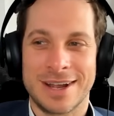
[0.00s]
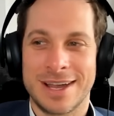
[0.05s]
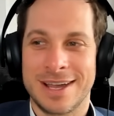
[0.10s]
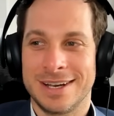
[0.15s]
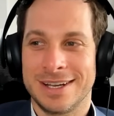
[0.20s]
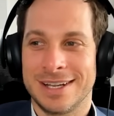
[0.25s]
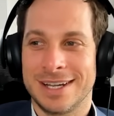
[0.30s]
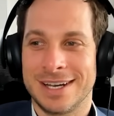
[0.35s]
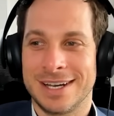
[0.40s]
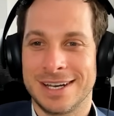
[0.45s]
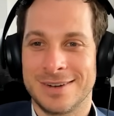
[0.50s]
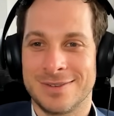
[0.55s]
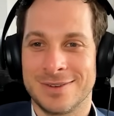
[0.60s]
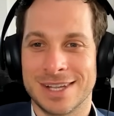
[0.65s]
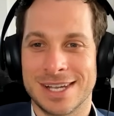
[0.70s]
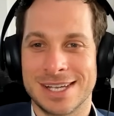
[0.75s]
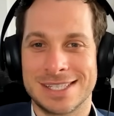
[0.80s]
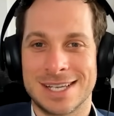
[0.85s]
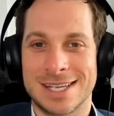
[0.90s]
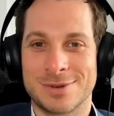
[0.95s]
I didn't
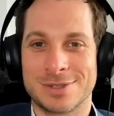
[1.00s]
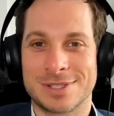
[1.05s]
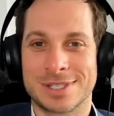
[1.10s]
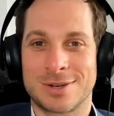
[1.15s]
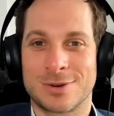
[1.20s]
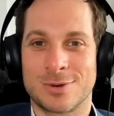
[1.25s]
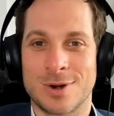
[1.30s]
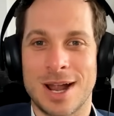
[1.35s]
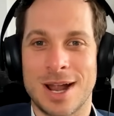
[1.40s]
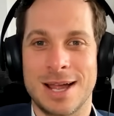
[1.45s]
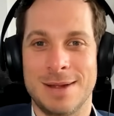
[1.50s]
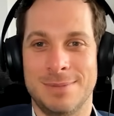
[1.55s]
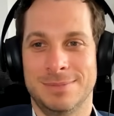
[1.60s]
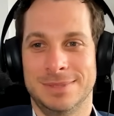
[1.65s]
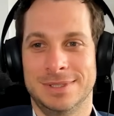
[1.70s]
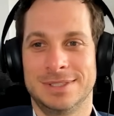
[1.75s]
realize that was a crime.